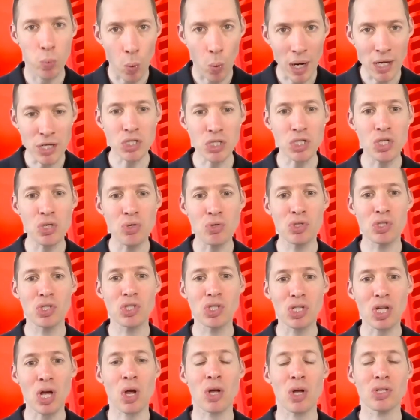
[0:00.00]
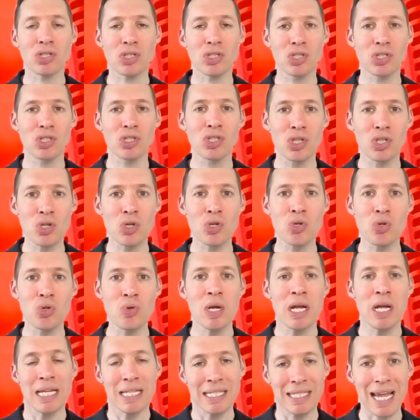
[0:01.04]
Once you start
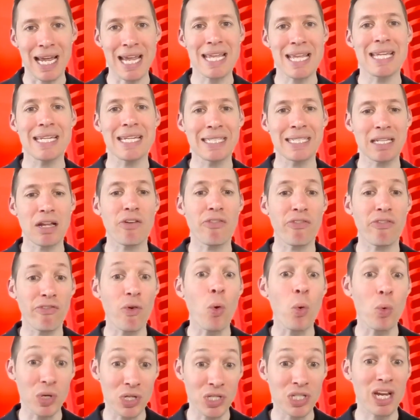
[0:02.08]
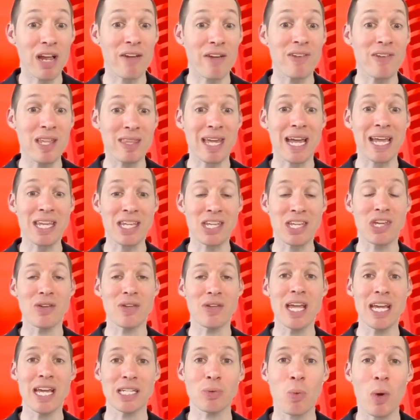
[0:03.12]
to take a step forward, Sherry, thank you.
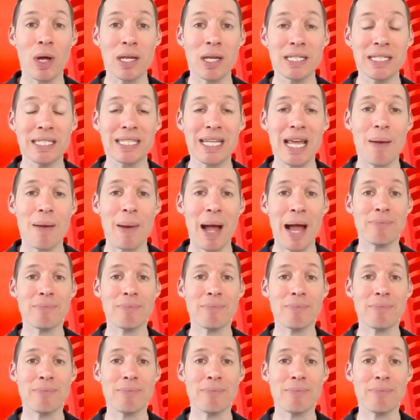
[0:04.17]
Yes, one step.